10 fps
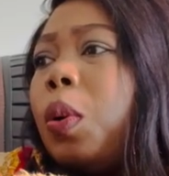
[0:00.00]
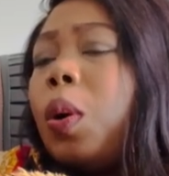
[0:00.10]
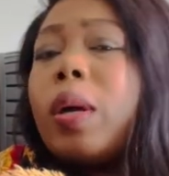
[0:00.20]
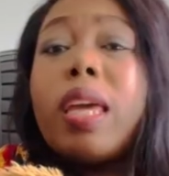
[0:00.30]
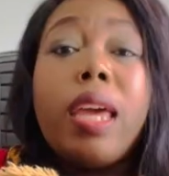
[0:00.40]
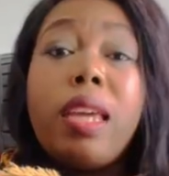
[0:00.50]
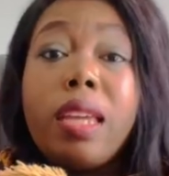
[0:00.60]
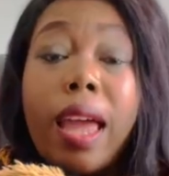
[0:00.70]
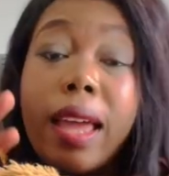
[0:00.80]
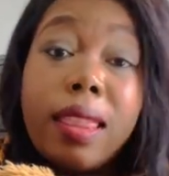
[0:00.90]
Okay,
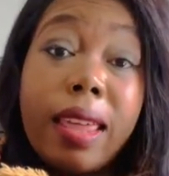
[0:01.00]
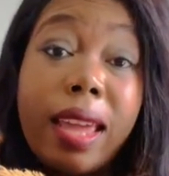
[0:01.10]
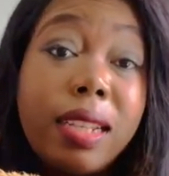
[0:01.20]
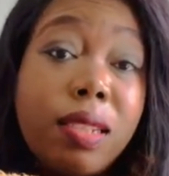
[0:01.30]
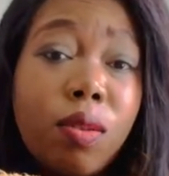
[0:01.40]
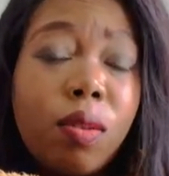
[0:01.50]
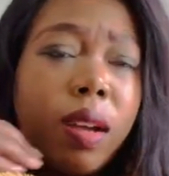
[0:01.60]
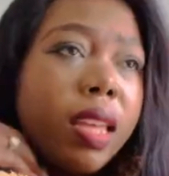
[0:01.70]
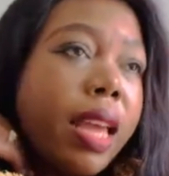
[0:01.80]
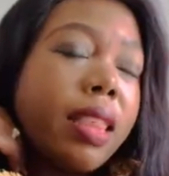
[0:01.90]
yeah, that. Oh,
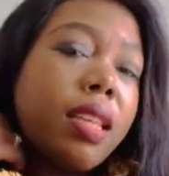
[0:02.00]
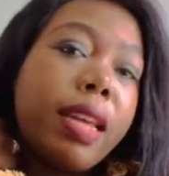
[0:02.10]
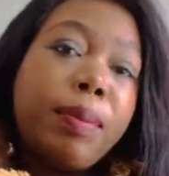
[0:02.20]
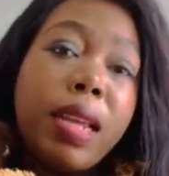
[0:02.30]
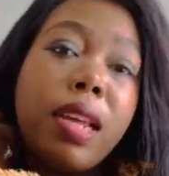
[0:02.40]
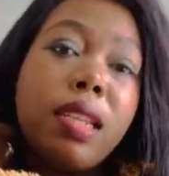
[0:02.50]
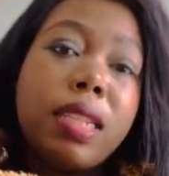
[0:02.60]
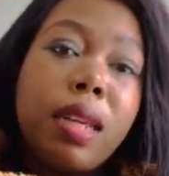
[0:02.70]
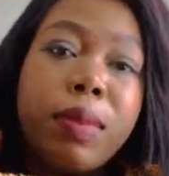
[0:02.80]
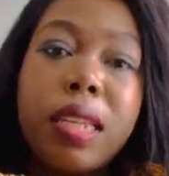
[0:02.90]
okay, I think pedal
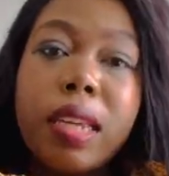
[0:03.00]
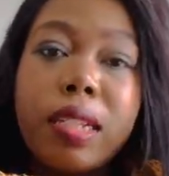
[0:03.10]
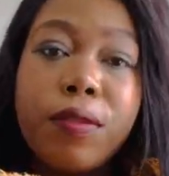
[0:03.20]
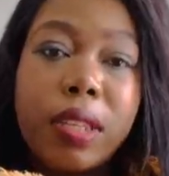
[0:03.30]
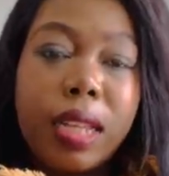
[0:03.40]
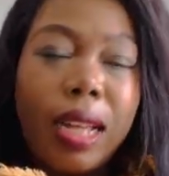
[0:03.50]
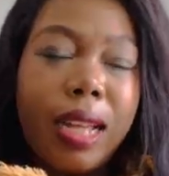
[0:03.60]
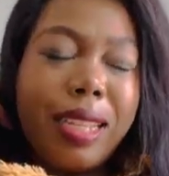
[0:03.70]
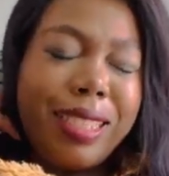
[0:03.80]
is something else for the car.